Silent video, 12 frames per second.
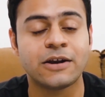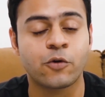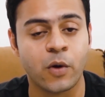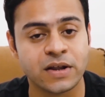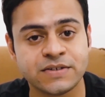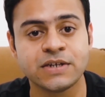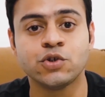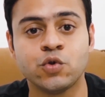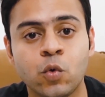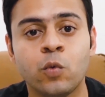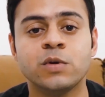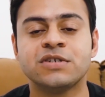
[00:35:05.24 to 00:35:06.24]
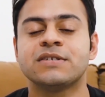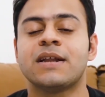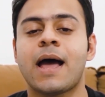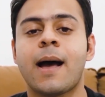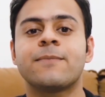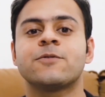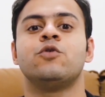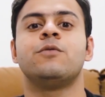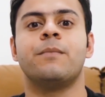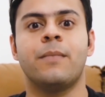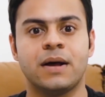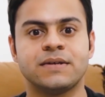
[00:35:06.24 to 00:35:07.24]
interesting tool, which is an
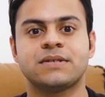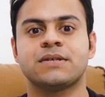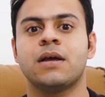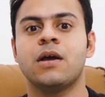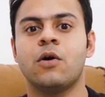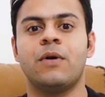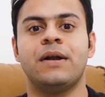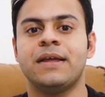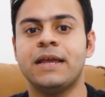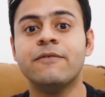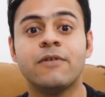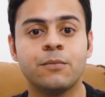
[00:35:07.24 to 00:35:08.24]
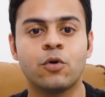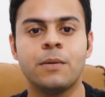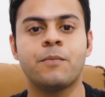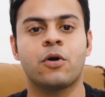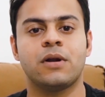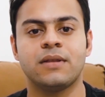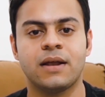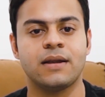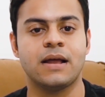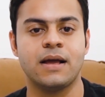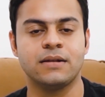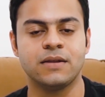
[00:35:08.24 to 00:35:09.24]
absolute must, right? Even more important
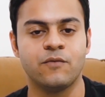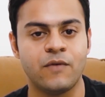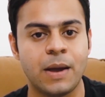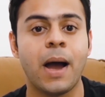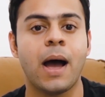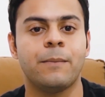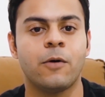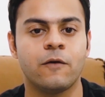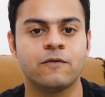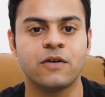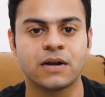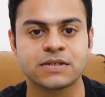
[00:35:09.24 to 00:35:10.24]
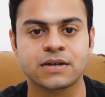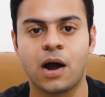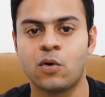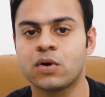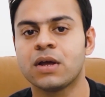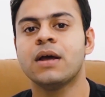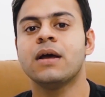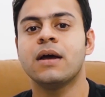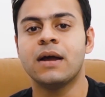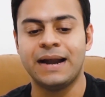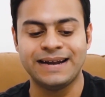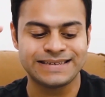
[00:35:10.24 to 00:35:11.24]
than the web app of JungleScout.
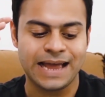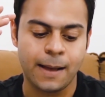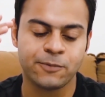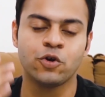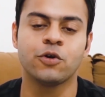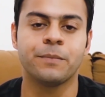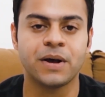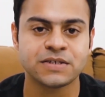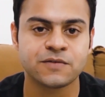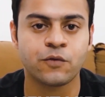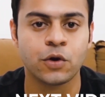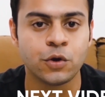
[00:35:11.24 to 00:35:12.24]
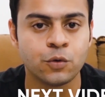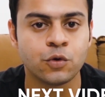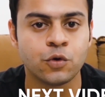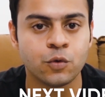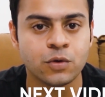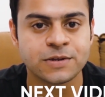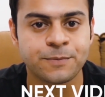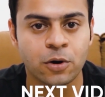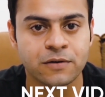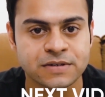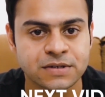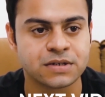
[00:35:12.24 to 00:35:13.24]
It is an absolute must for you to do this
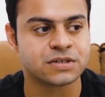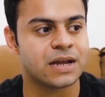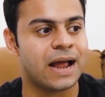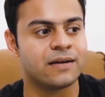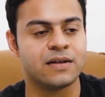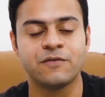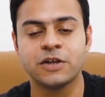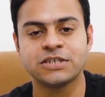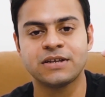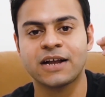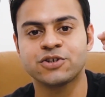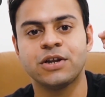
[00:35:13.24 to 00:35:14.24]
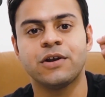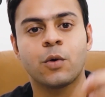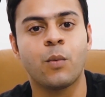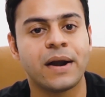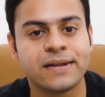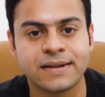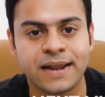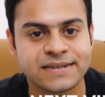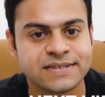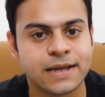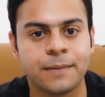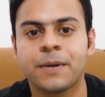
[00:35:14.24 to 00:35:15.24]
product research, and which is actually required in the
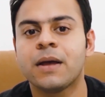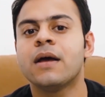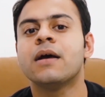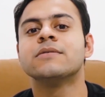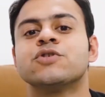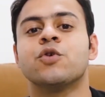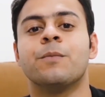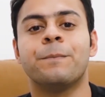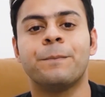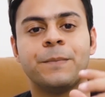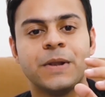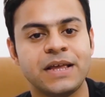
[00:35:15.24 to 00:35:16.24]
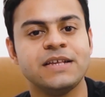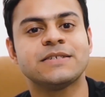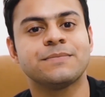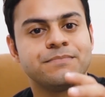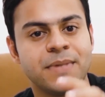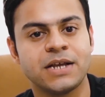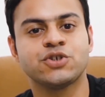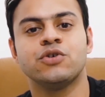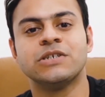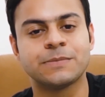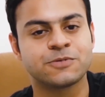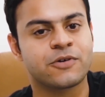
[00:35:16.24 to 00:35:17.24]
next step. So please make sure
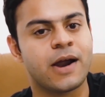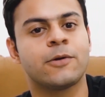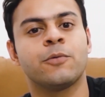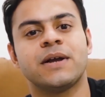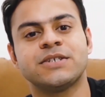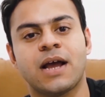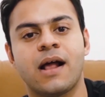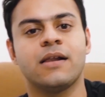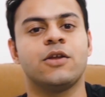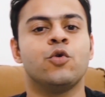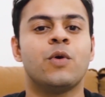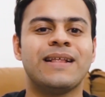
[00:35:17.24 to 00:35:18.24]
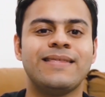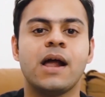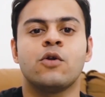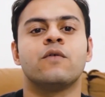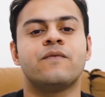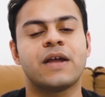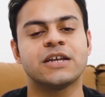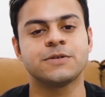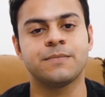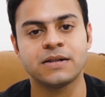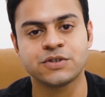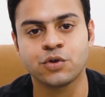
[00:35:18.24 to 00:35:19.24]
you subscribe to my channel, you hit that
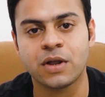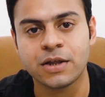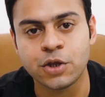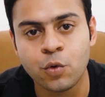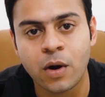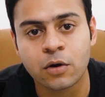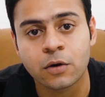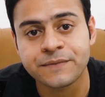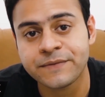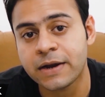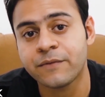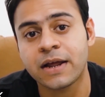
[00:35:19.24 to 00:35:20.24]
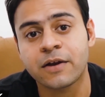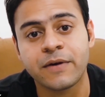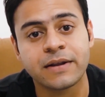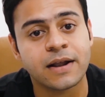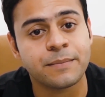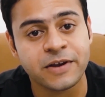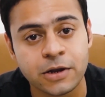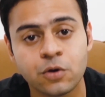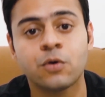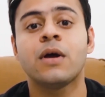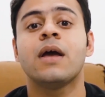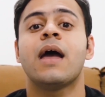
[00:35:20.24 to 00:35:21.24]
notification bell so that you are notified when I create that
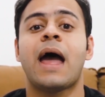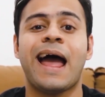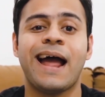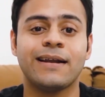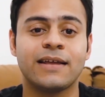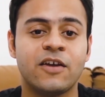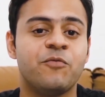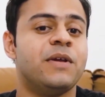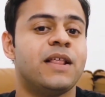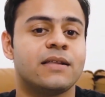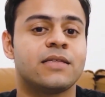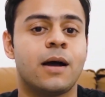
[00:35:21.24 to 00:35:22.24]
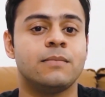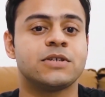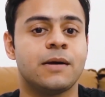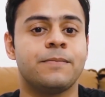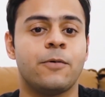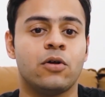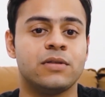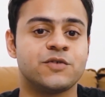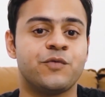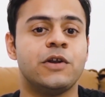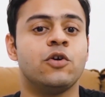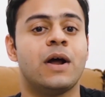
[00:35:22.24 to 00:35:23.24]
video, and give me that thumbs up on
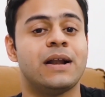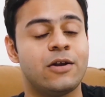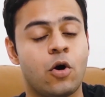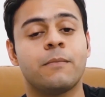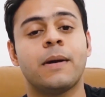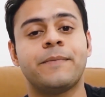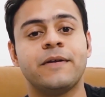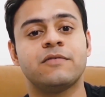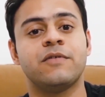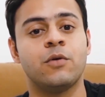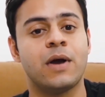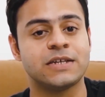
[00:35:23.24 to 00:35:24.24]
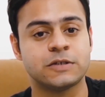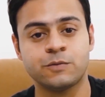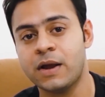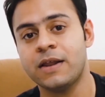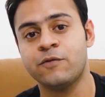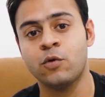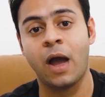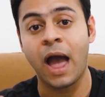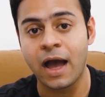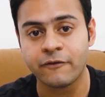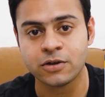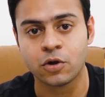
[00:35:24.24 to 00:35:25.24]
this video and on my previous video as well if you
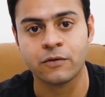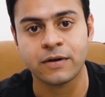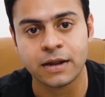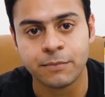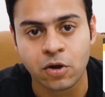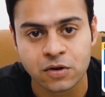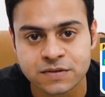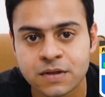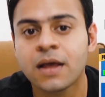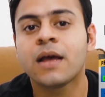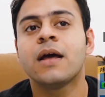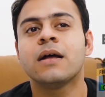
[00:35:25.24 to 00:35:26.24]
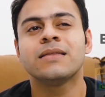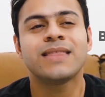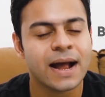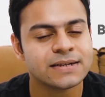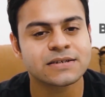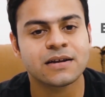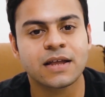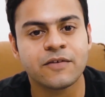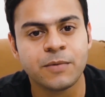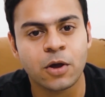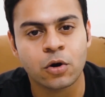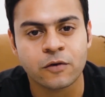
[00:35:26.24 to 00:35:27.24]
haven't already, because that's gonna
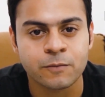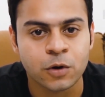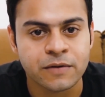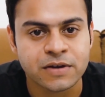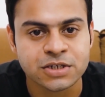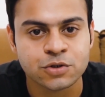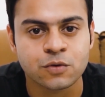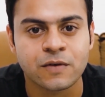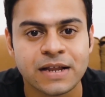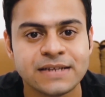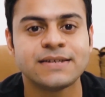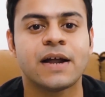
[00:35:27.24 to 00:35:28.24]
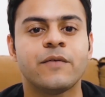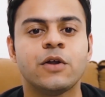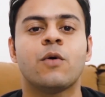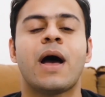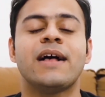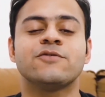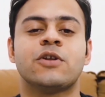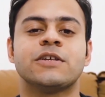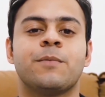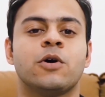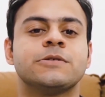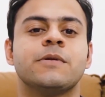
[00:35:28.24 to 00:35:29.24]
give me a lot of motivation to release that video as soon
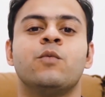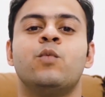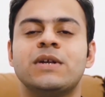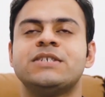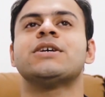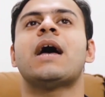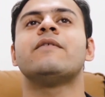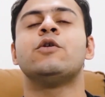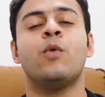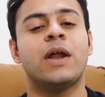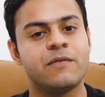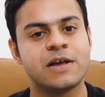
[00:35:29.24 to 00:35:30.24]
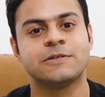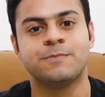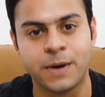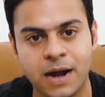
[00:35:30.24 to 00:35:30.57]
as possible, which I will do anyways,